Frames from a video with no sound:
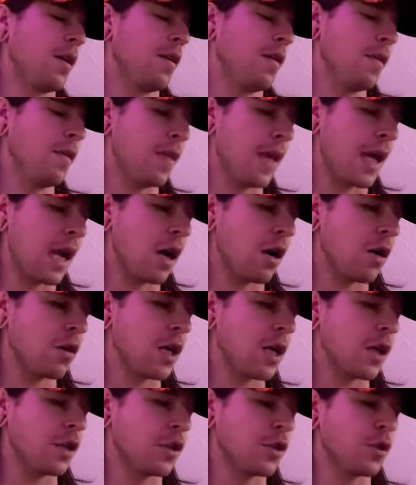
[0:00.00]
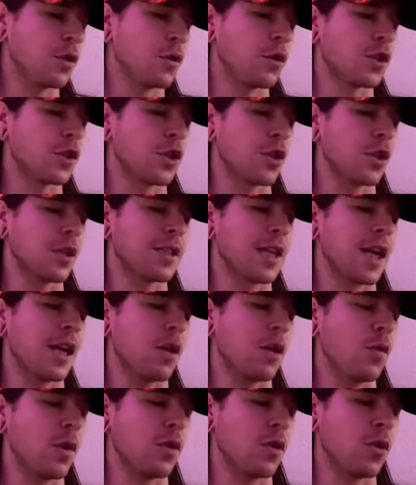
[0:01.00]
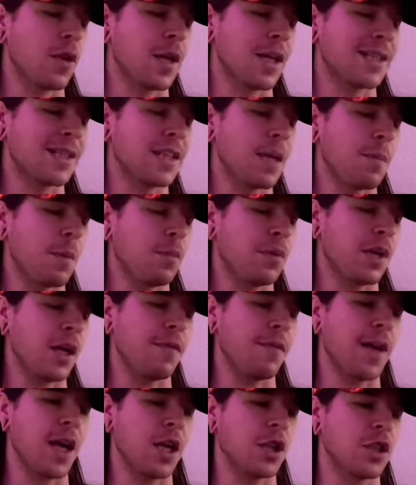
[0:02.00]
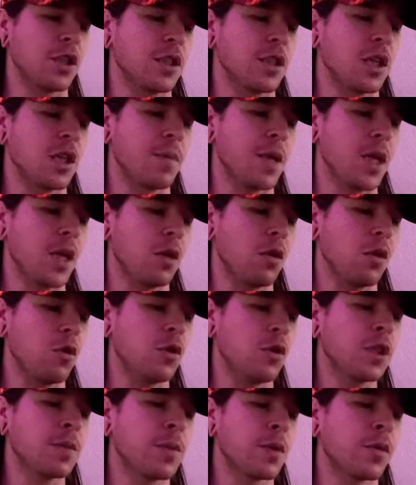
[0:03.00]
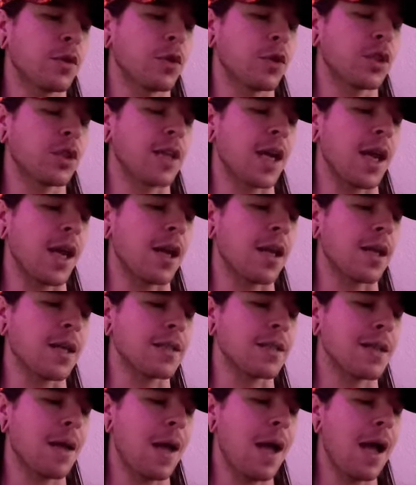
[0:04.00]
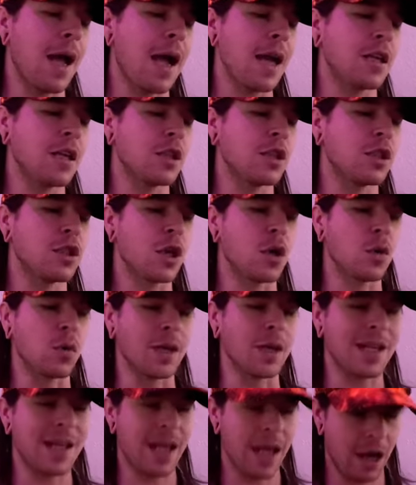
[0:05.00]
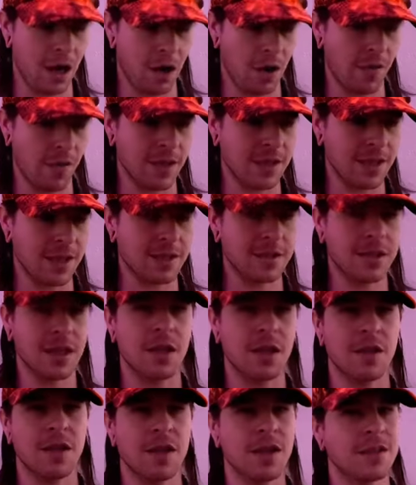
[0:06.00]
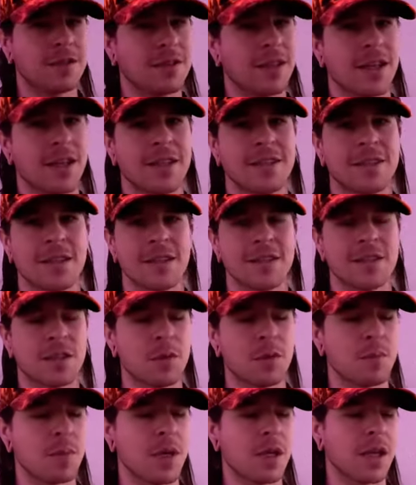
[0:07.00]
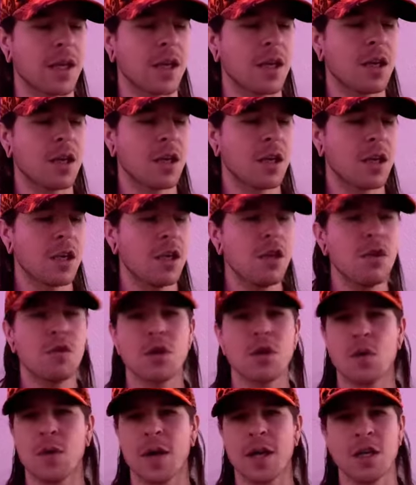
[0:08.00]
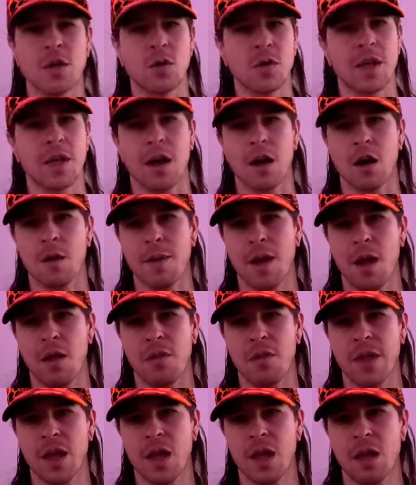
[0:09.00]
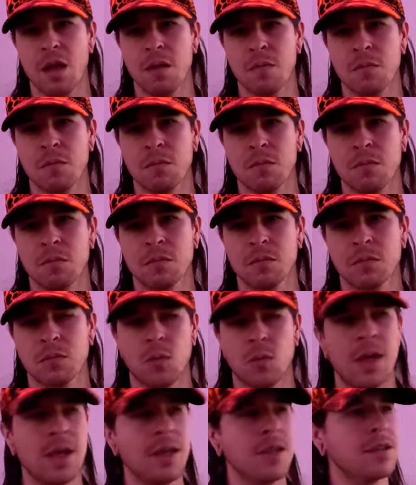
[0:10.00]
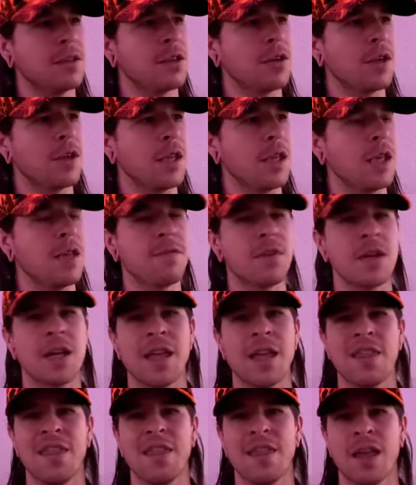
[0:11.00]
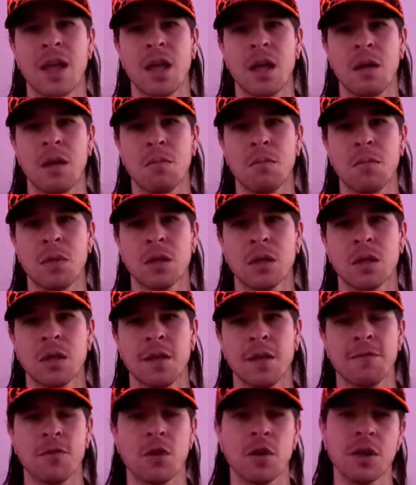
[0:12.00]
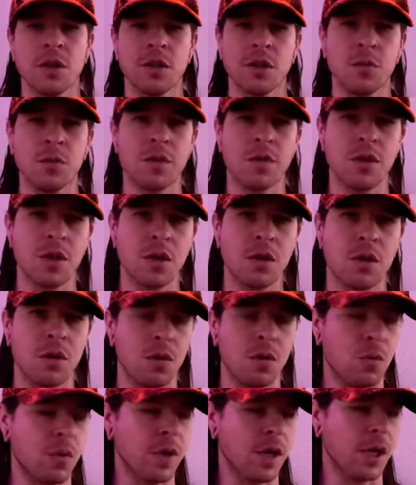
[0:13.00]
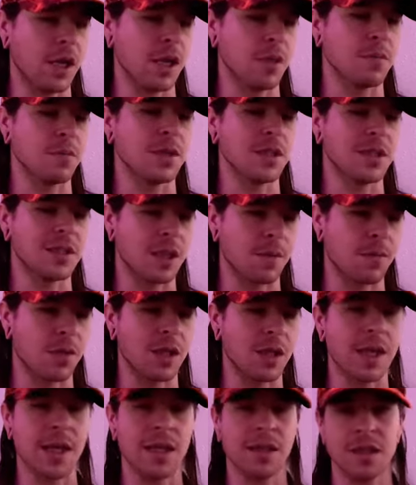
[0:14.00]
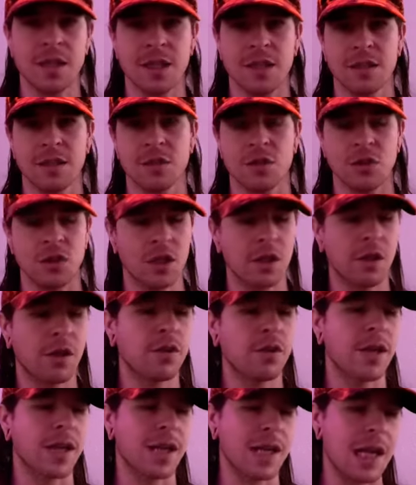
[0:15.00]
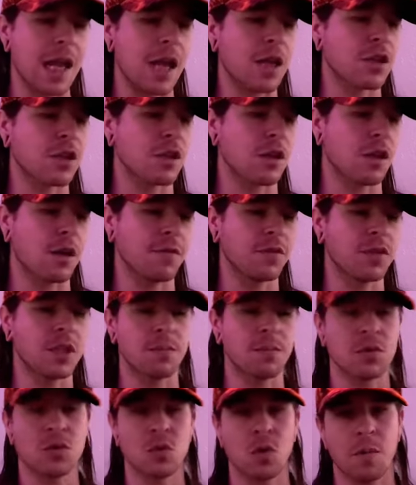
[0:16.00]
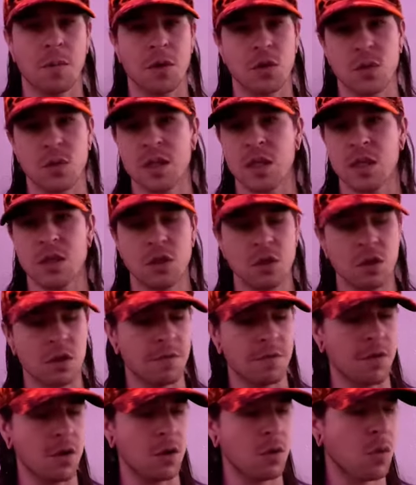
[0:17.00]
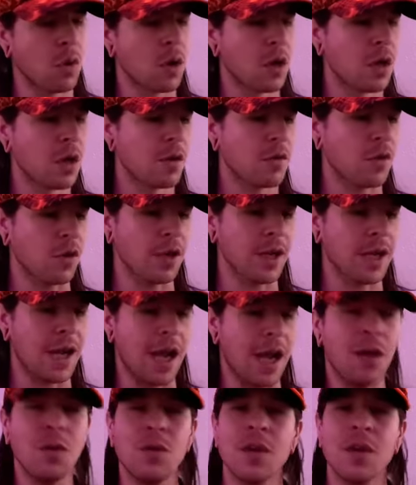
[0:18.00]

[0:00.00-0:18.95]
they're not too sure exactly what their next step or plan of action is going to be. Ultimately, what they're saying is, I don't care. That's kind of, it's like I said, someone being like, you know, I don't care about them. Why is there even a them if they're dealing with you when it comes to something like this? Because there's clearly a connection here of some sort between the two of you. They're like, I don't